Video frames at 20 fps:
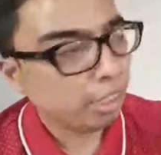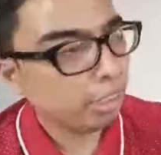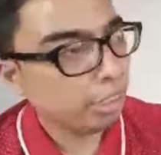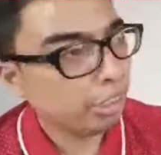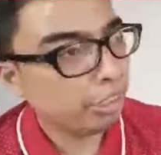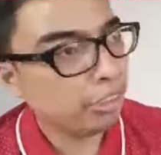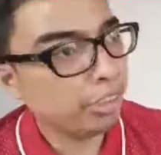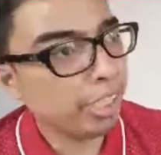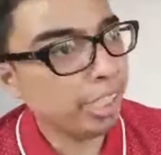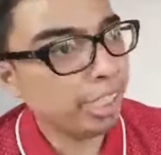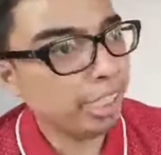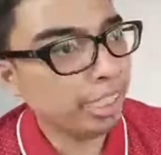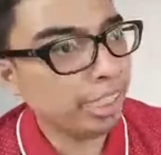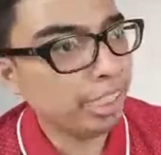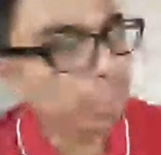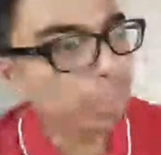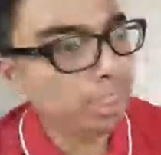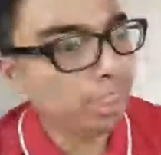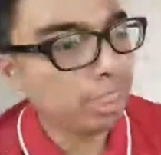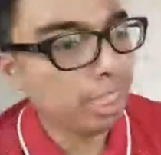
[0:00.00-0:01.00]

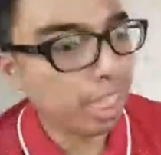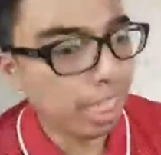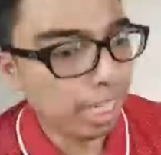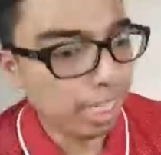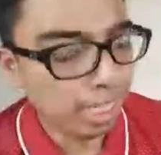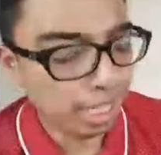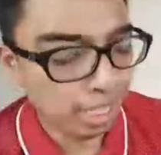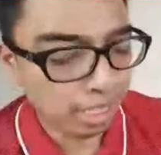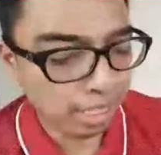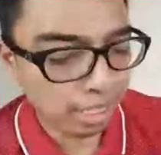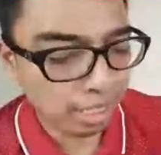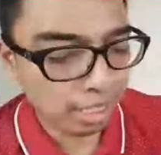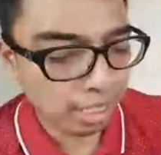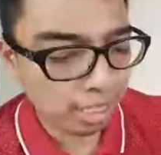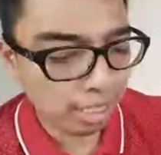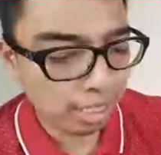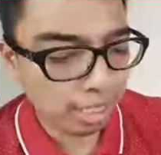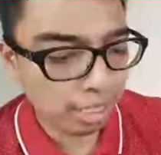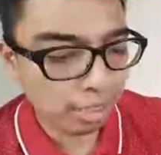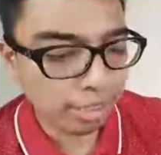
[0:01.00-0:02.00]
Ukraine, and
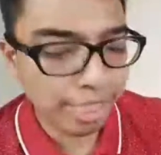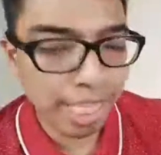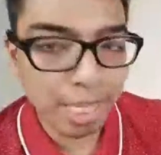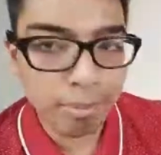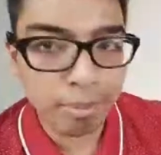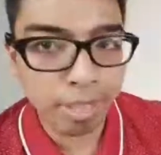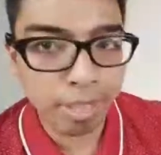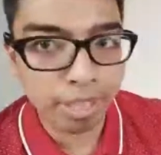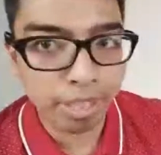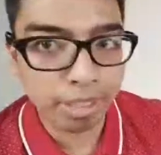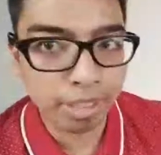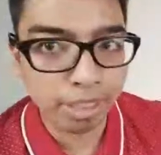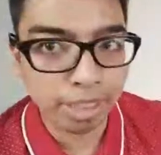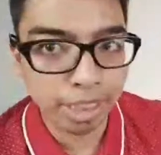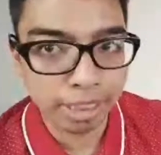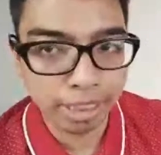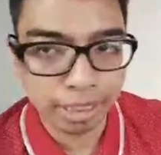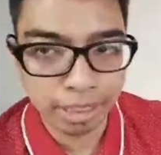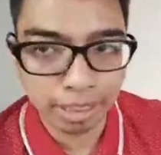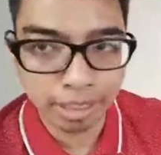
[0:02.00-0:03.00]
Denmark
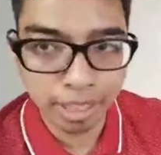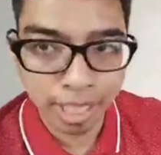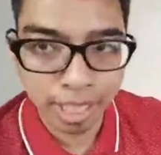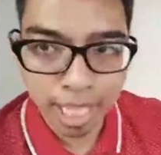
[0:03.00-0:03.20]
just